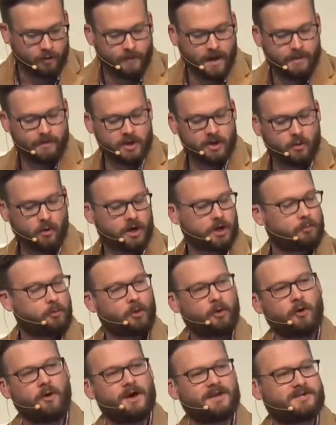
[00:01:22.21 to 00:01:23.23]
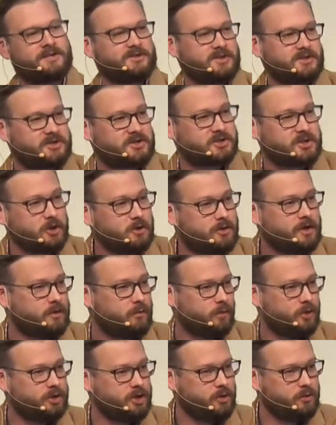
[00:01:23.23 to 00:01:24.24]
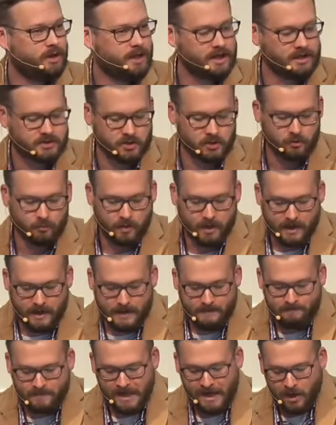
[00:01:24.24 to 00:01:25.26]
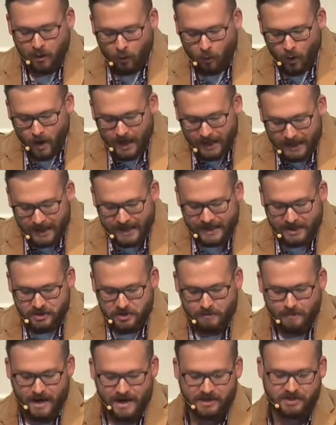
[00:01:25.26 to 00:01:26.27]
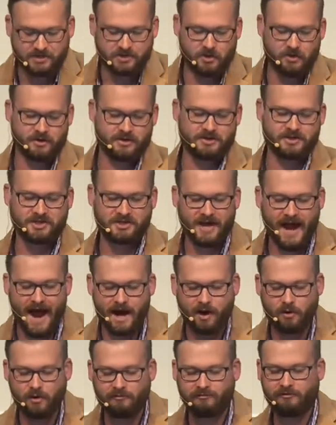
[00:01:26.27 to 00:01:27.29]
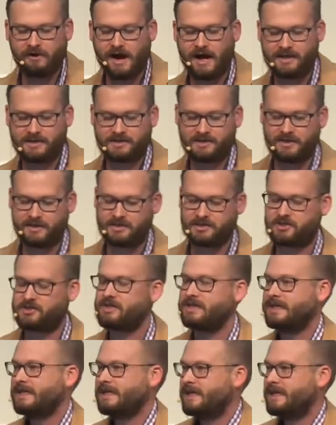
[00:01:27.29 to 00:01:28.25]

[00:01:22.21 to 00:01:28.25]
Maybe you want to progress as a student. Well, you need to be willing to make certain sacrifices.